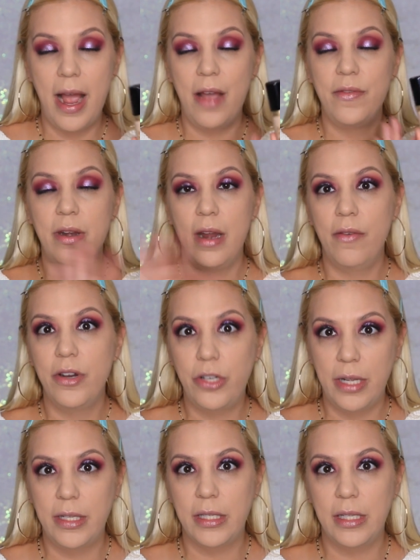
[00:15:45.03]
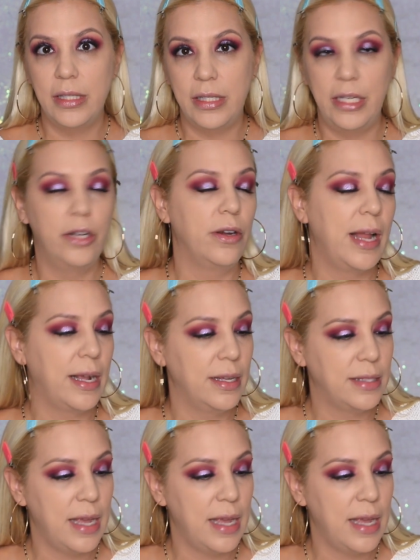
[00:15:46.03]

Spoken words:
I have never tried this concealer, like I